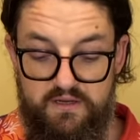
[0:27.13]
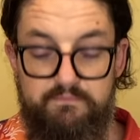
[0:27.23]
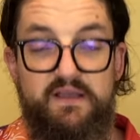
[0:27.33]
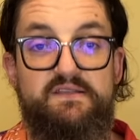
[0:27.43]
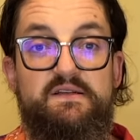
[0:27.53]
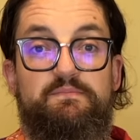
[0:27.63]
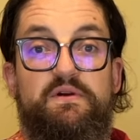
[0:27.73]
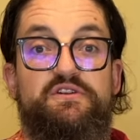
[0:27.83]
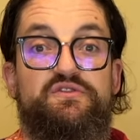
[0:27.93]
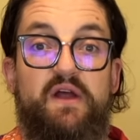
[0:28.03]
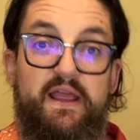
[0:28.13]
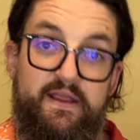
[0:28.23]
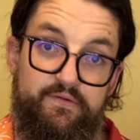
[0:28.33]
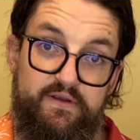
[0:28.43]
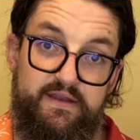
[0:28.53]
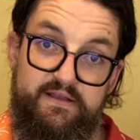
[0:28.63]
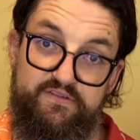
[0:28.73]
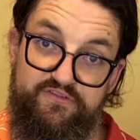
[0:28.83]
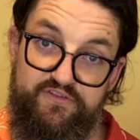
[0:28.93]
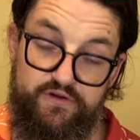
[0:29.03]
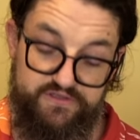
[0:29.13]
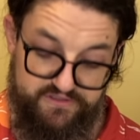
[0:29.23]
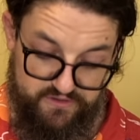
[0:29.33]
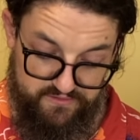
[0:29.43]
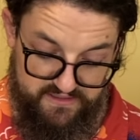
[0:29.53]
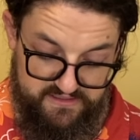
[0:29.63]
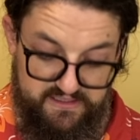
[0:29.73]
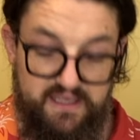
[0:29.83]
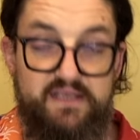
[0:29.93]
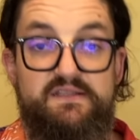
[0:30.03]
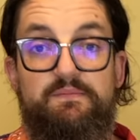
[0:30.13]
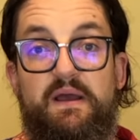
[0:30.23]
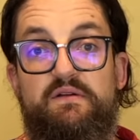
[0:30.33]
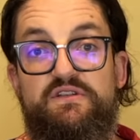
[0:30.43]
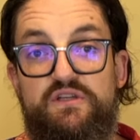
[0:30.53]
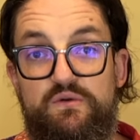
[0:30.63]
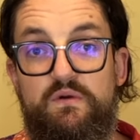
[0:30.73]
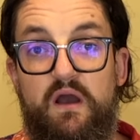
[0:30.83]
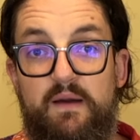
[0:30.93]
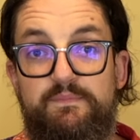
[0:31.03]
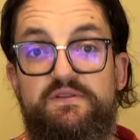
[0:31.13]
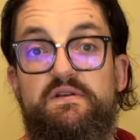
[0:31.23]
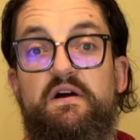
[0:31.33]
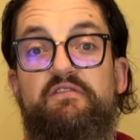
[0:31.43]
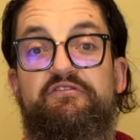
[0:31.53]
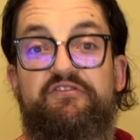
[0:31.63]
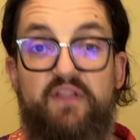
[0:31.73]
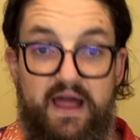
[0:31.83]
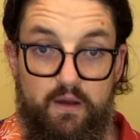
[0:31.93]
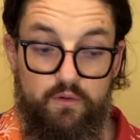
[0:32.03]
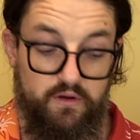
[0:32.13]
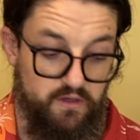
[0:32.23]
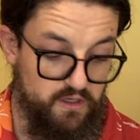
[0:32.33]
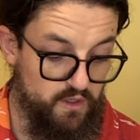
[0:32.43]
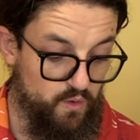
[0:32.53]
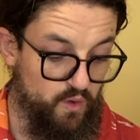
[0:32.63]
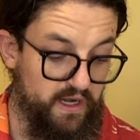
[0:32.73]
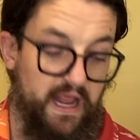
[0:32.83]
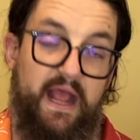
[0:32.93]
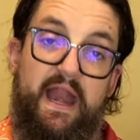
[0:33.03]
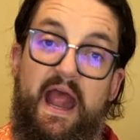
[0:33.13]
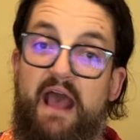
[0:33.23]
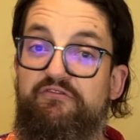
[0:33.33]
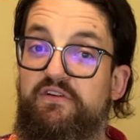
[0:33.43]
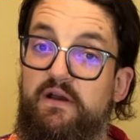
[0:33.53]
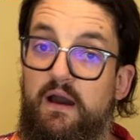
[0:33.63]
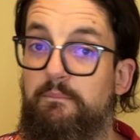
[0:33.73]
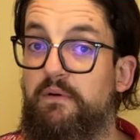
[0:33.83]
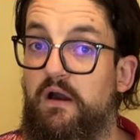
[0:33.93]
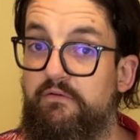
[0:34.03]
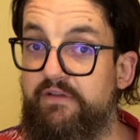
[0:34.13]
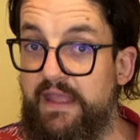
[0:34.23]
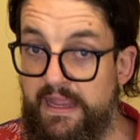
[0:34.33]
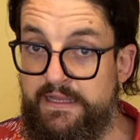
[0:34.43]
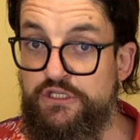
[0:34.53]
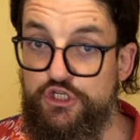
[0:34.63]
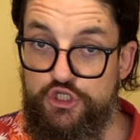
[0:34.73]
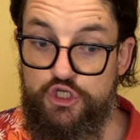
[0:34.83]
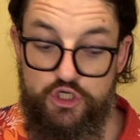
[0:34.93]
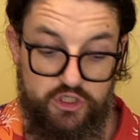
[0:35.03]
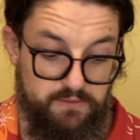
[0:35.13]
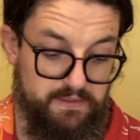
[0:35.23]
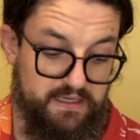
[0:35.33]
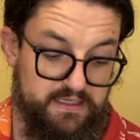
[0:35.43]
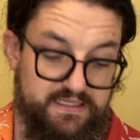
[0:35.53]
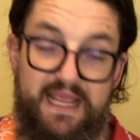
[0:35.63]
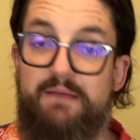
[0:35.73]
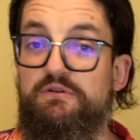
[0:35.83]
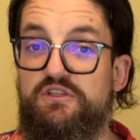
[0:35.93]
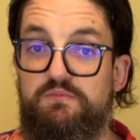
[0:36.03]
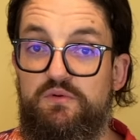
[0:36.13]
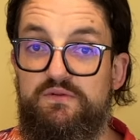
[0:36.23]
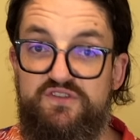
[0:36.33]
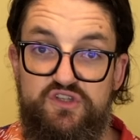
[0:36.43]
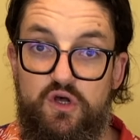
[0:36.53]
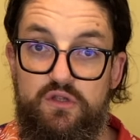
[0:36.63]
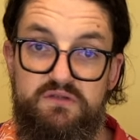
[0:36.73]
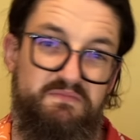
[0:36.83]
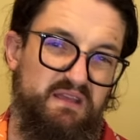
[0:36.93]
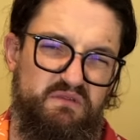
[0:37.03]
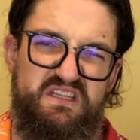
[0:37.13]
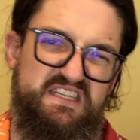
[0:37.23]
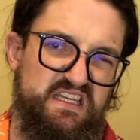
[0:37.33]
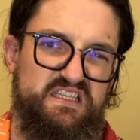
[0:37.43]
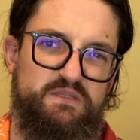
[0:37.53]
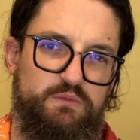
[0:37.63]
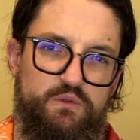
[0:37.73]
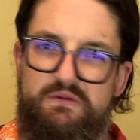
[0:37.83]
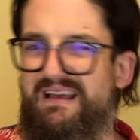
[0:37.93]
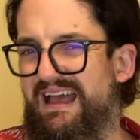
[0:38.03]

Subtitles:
Mix up our dry ingredients first. So this is about 2 cups of flour. We're going to add half a cup of cane sugar, about a tablespoon of salt, maybe a teaspoon,